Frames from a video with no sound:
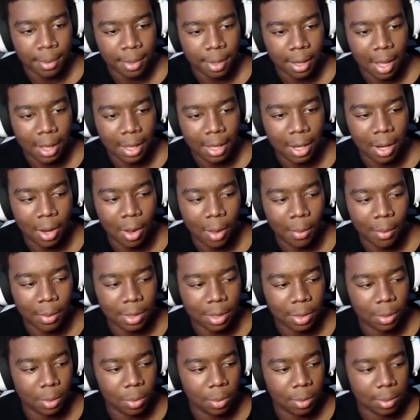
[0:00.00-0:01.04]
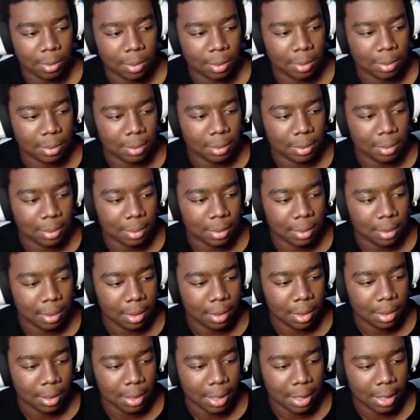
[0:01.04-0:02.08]
I know I was. Ooh,
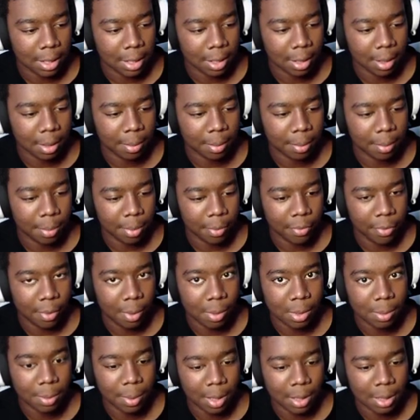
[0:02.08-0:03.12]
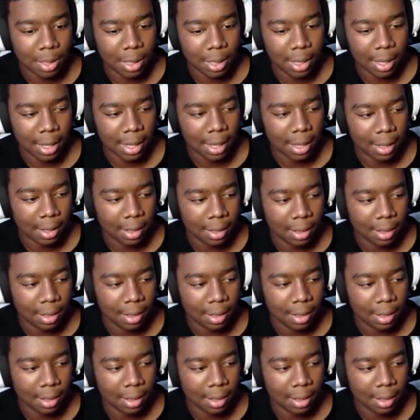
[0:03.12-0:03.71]
looks like your performance bar took a hit.